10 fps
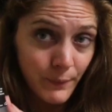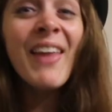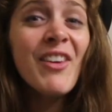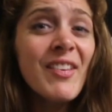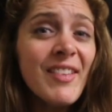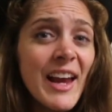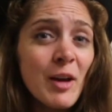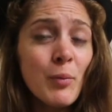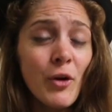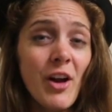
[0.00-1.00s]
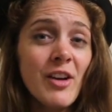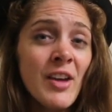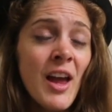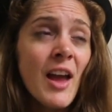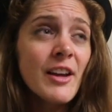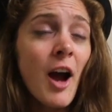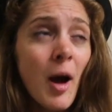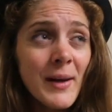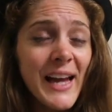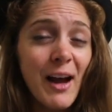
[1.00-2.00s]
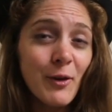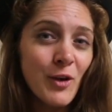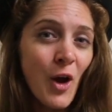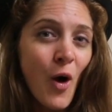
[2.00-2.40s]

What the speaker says: And the second product coming out